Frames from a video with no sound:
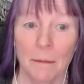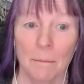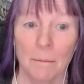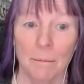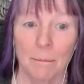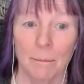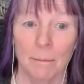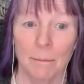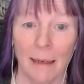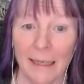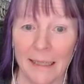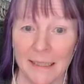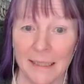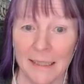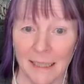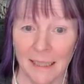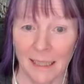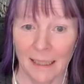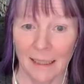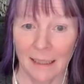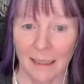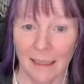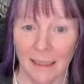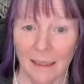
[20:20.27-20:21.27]

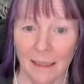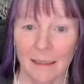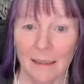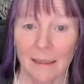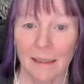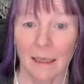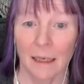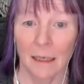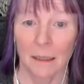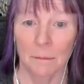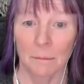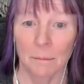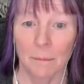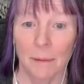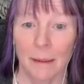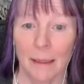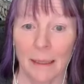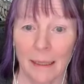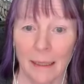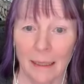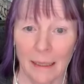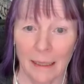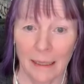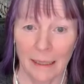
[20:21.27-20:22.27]
mighty come
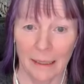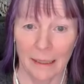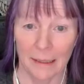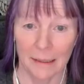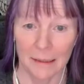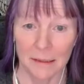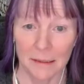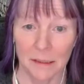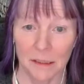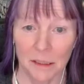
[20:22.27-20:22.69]
here